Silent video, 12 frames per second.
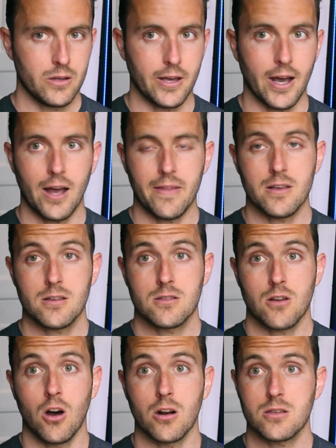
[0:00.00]
Yeah, and this is
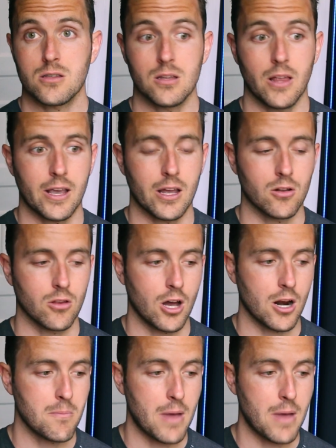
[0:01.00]
honestly like in a lot of